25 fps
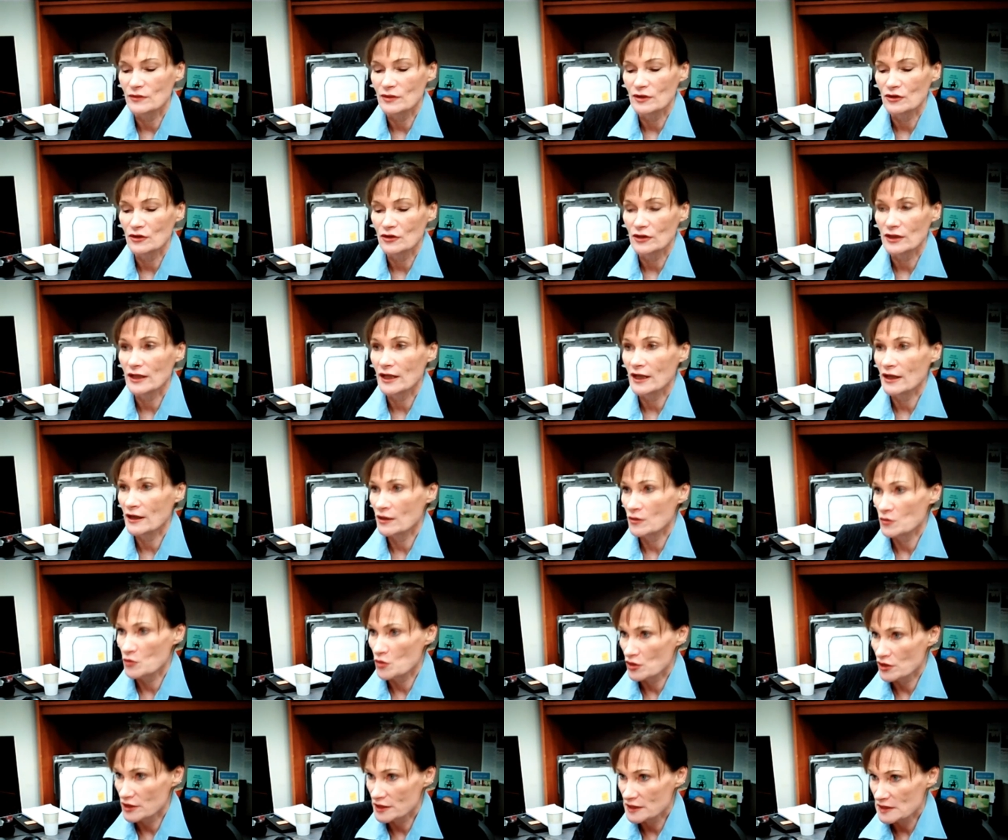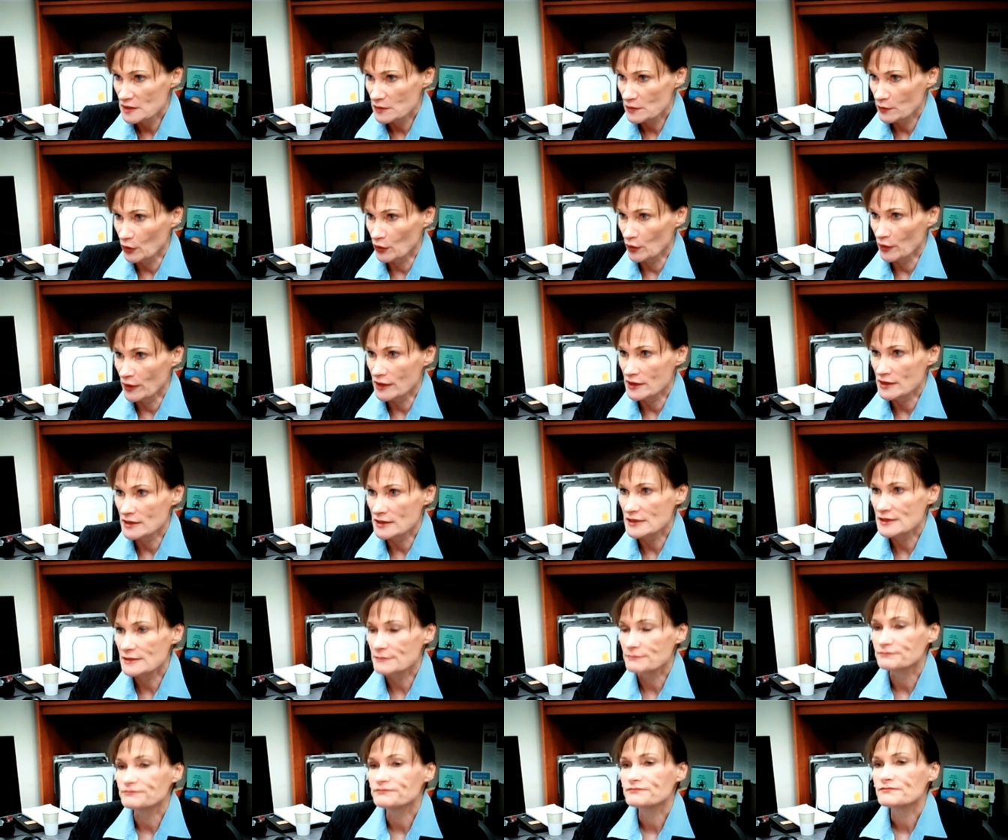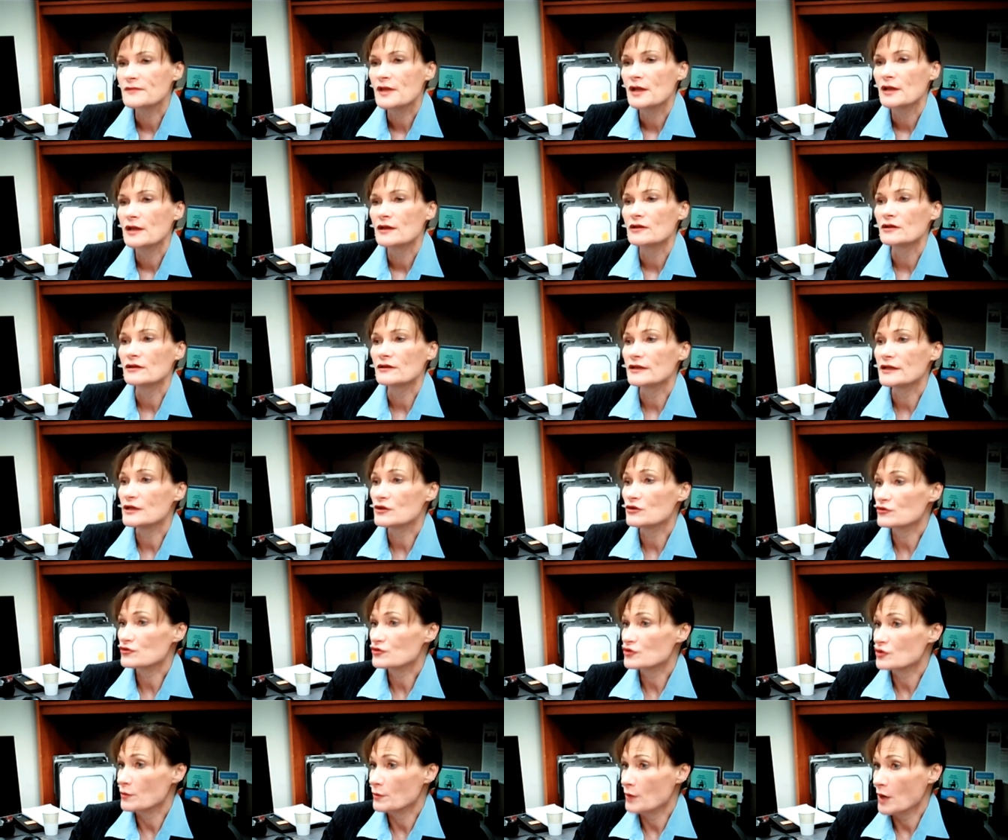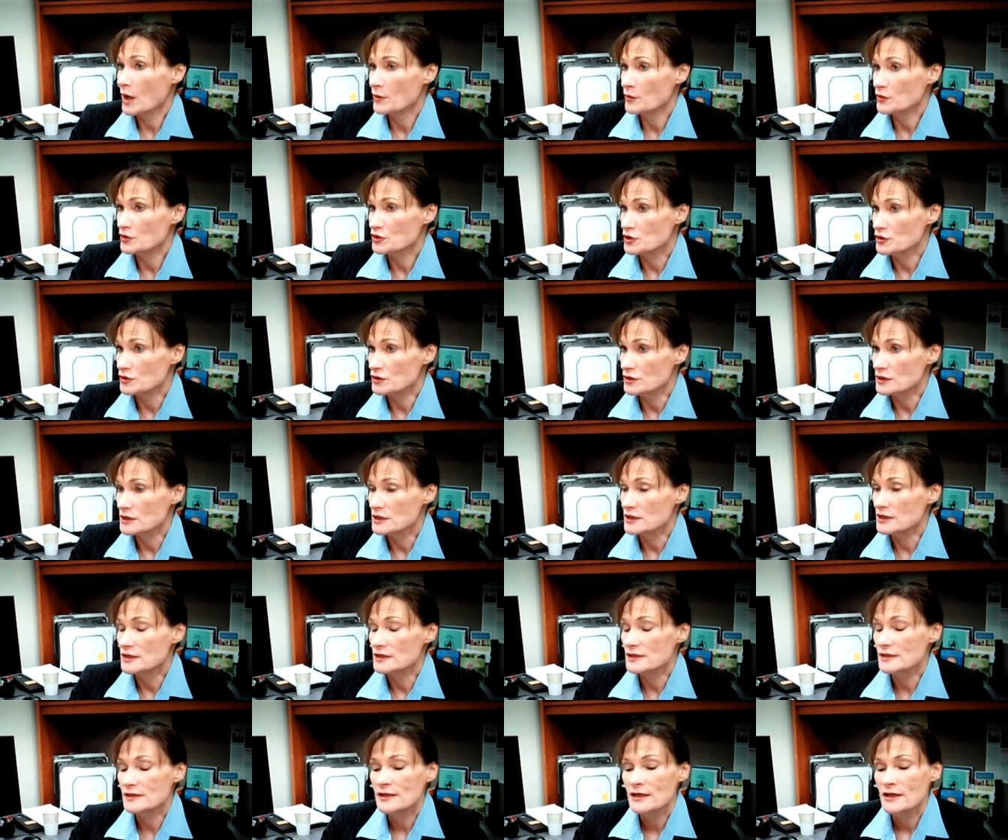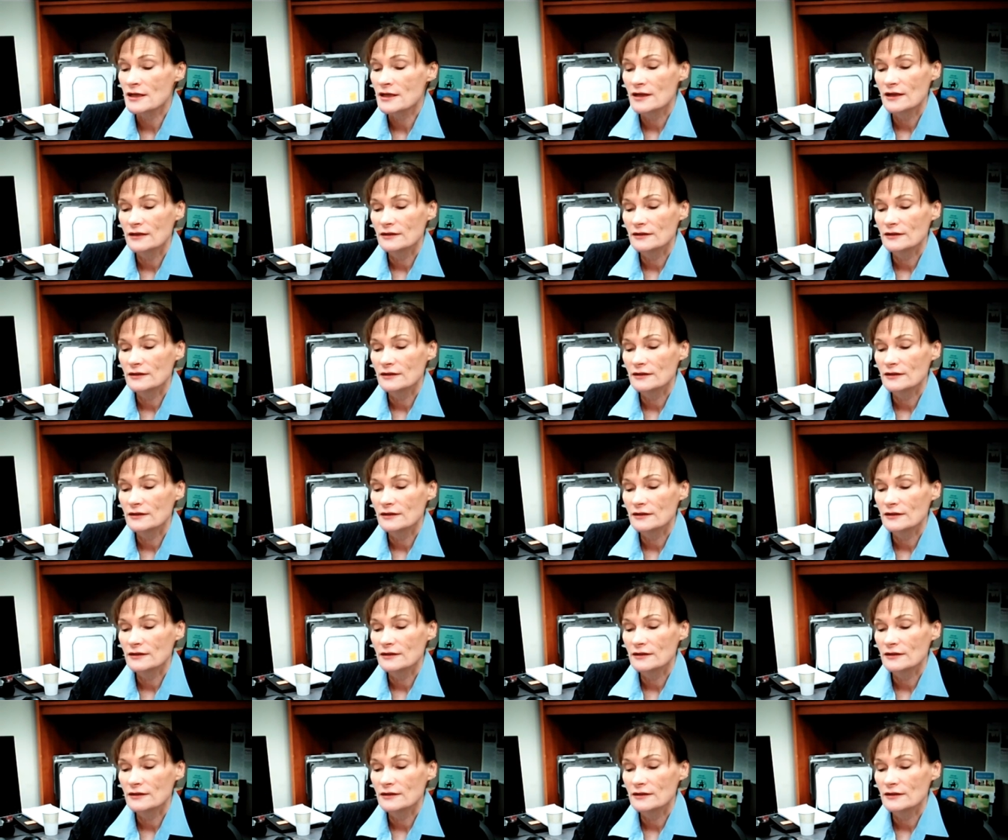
We look at animal experience, leadership opportunities.